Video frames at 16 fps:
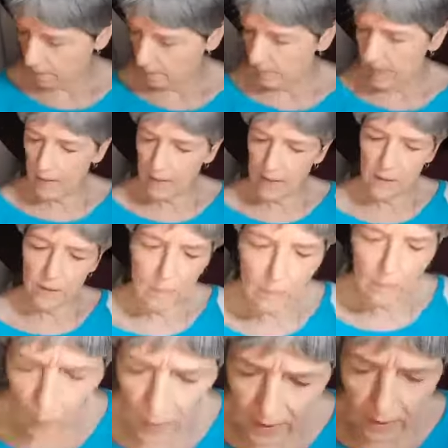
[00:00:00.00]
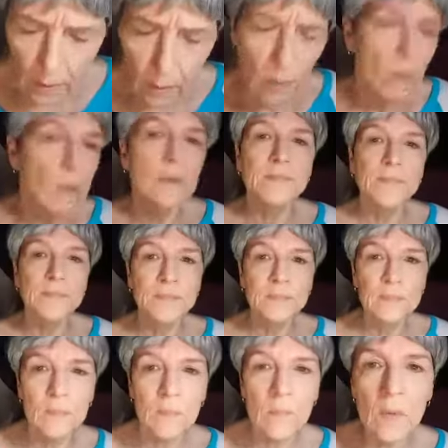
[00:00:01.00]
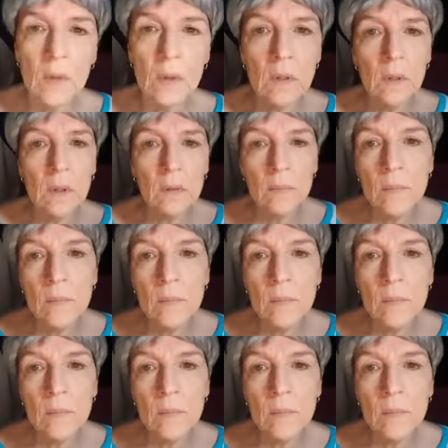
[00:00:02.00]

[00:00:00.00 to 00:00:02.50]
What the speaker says: Bella, you're in my way, girl. Look.